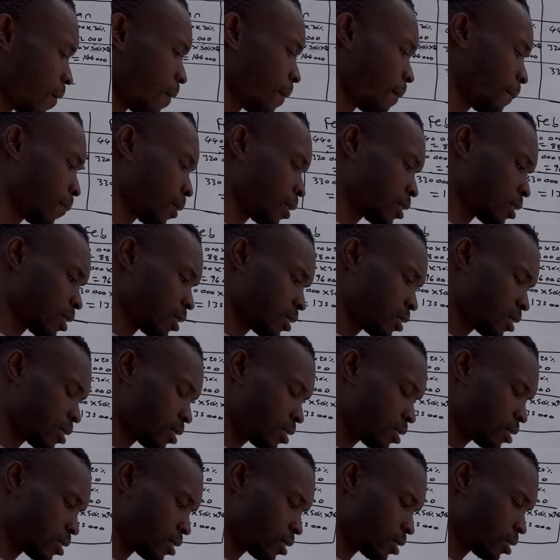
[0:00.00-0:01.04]

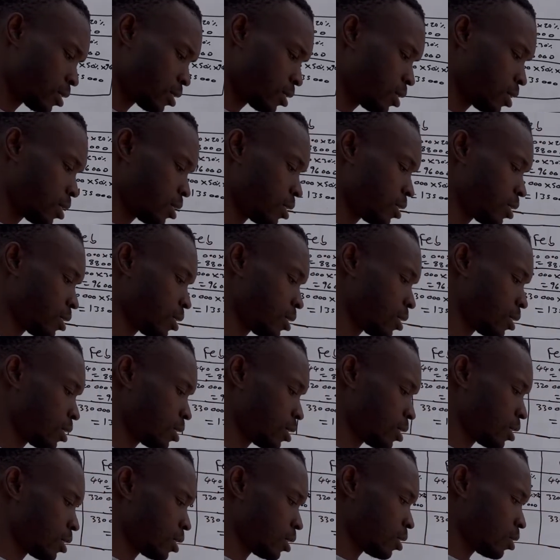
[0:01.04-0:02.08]
percentage change
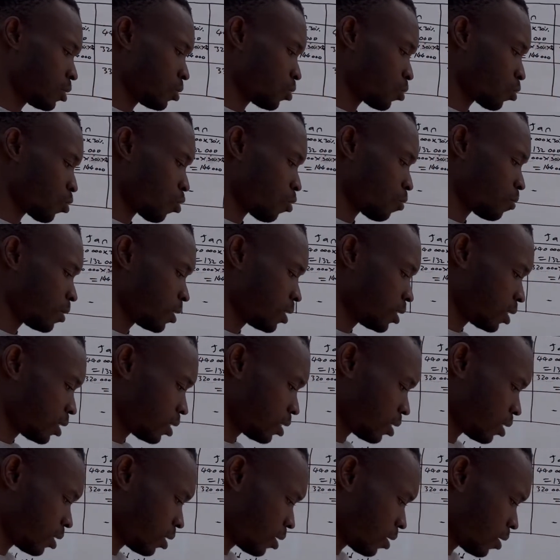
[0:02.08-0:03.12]
to commission.
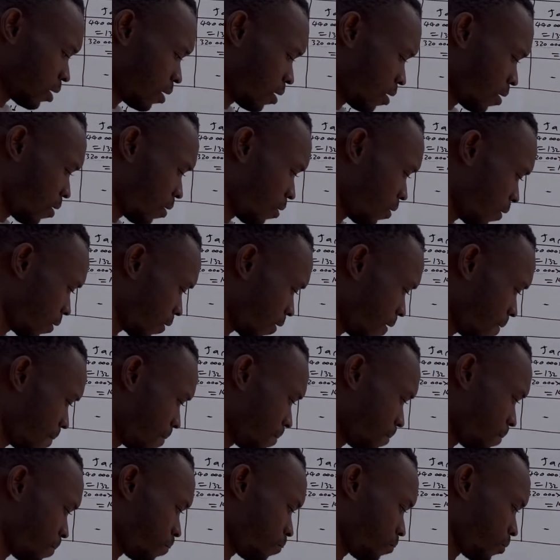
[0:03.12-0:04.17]
Okay,
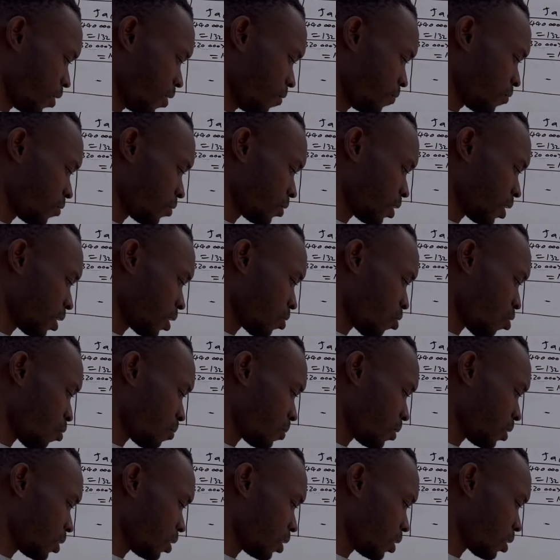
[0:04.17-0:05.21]
if you take
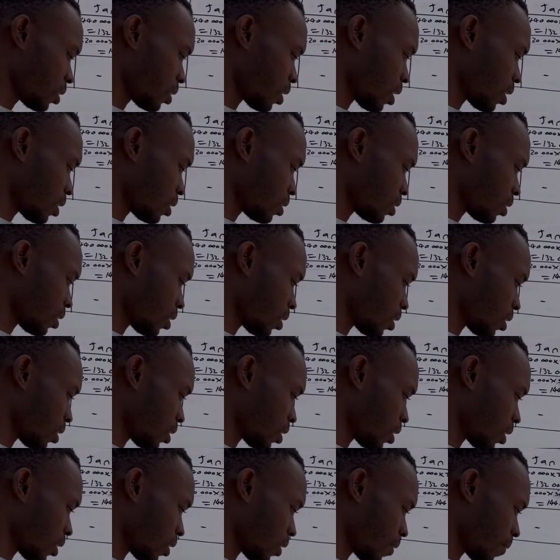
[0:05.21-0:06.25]
commission, guys,
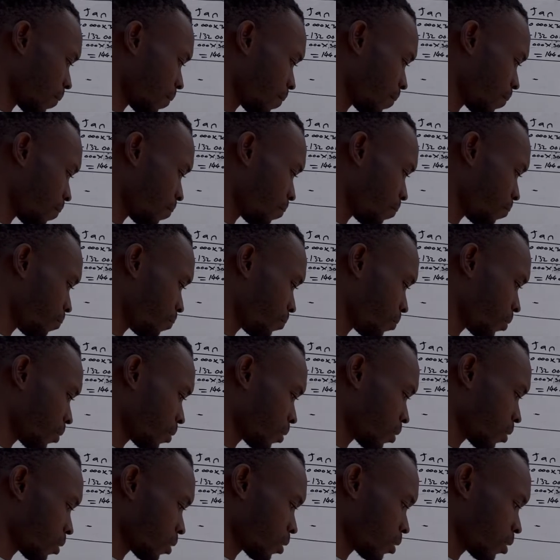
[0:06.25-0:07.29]

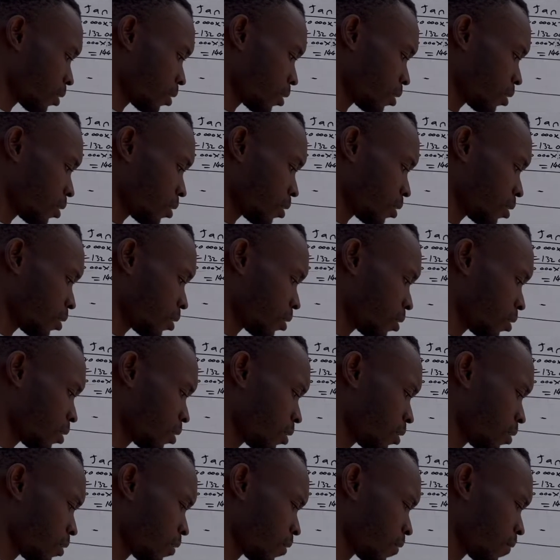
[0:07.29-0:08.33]

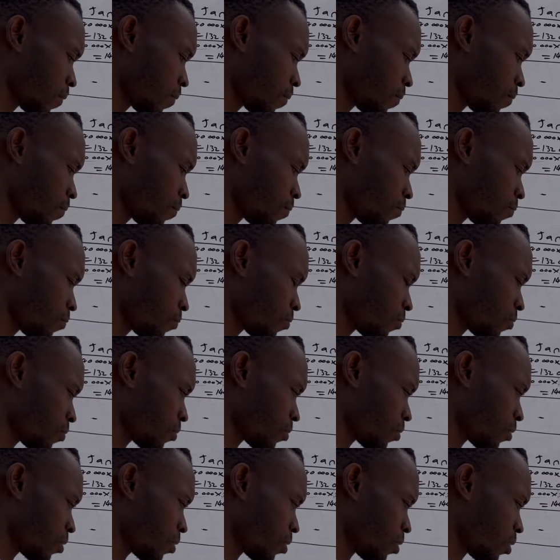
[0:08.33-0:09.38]

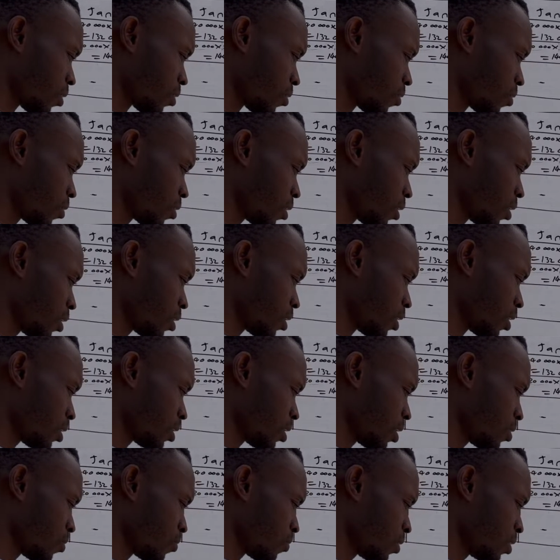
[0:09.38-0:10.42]
okay, they
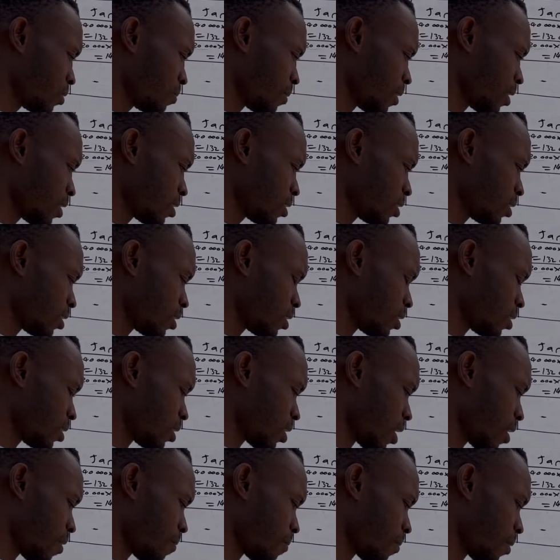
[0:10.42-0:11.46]
said which month?
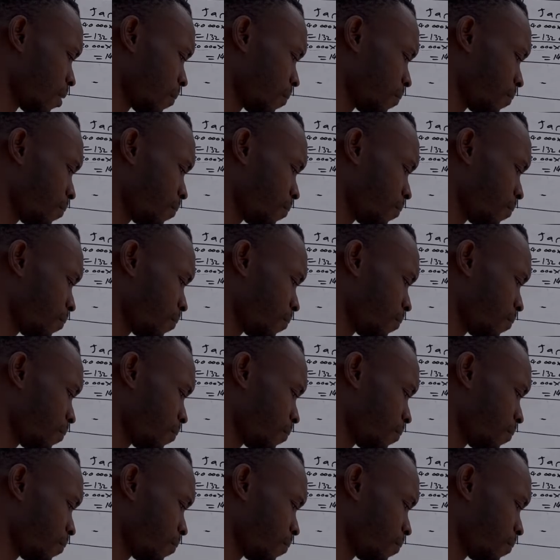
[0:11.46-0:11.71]
December.